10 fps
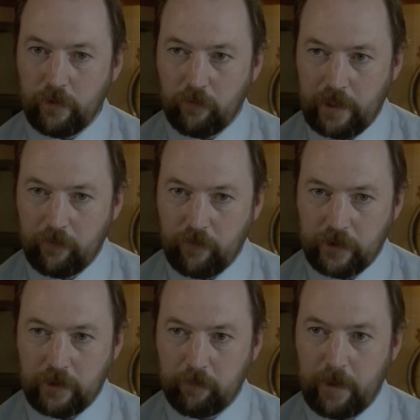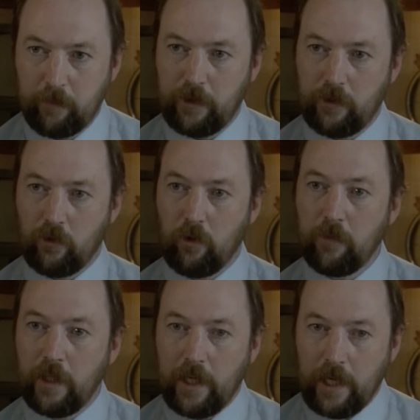We've went and visited people in their
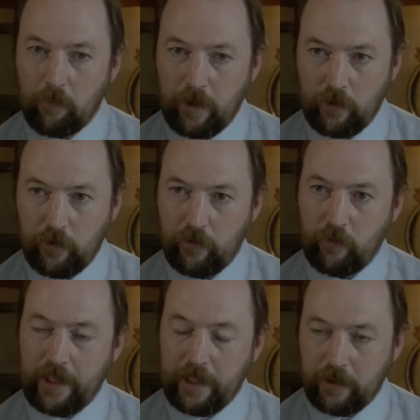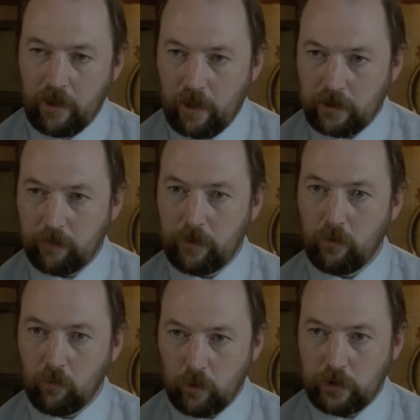home and went out of our way and asked them, you
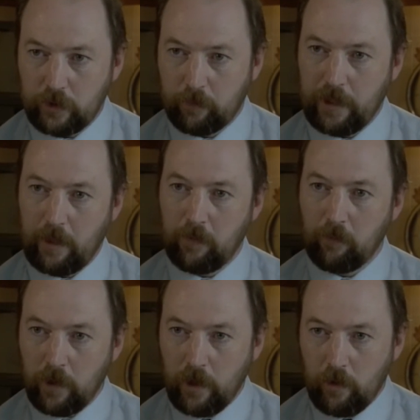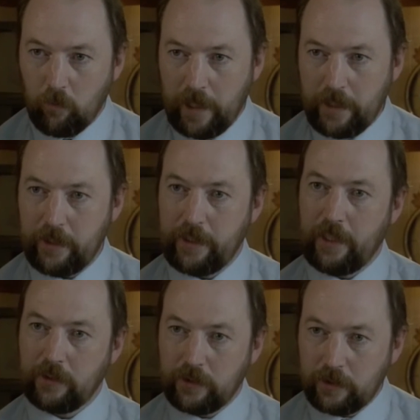know, what's the problem? Why are you
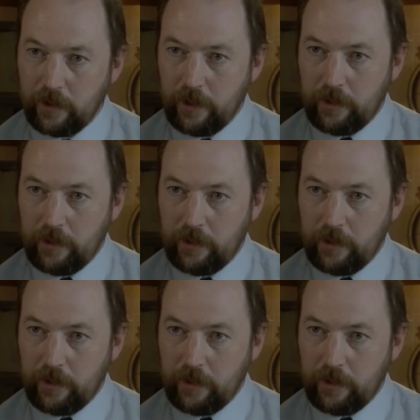against it?